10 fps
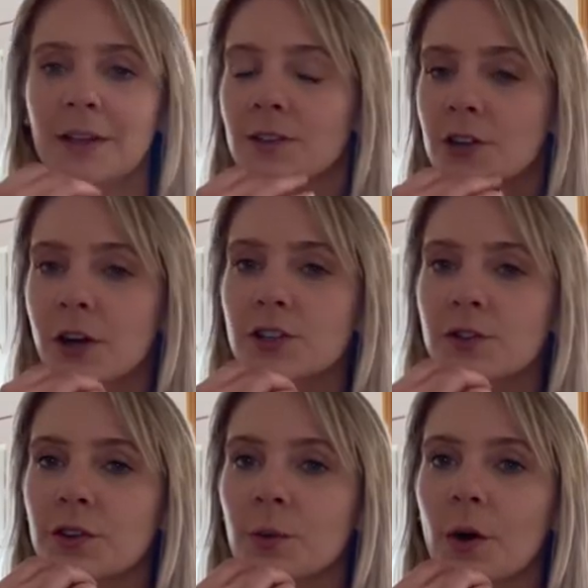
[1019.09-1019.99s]
charge you
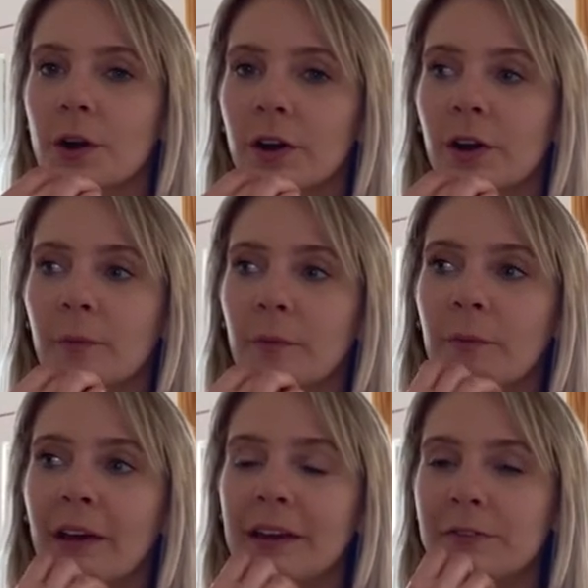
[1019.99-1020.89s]
for the water.
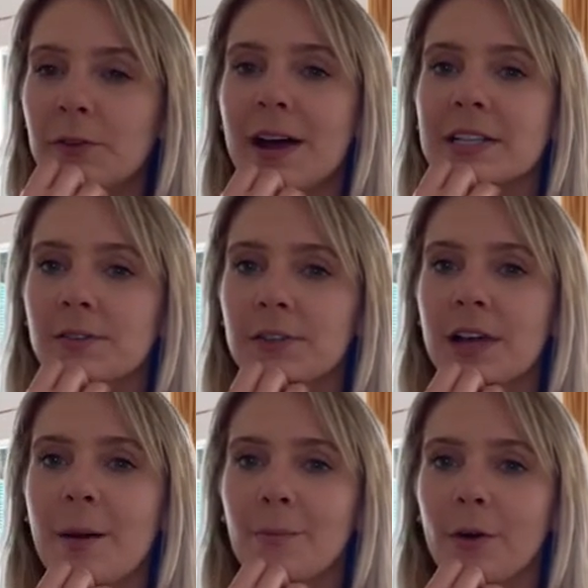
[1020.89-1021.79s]
And if you ask for
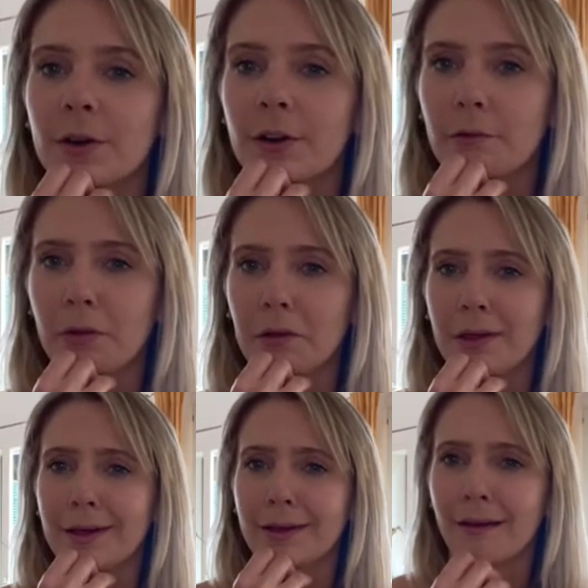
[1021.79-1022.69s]
tap water, they're like,